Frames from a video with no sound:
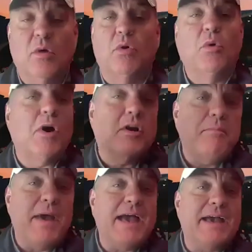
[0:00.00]
Well, welcome
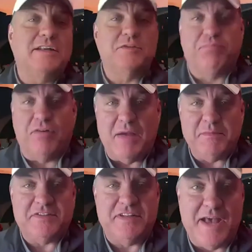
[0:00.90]
back, and as
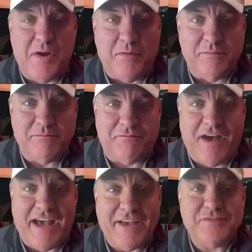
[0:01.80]
promised now,
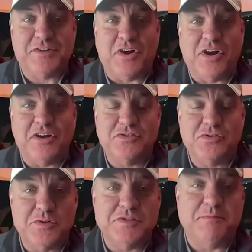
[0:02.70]
five-star
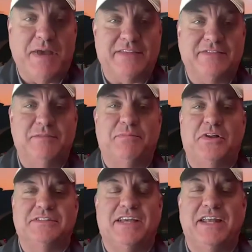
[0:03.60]
Georgia
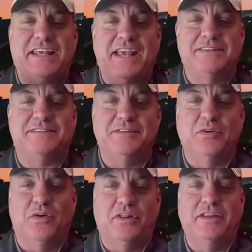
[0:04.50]
basketball signee Asa Newell.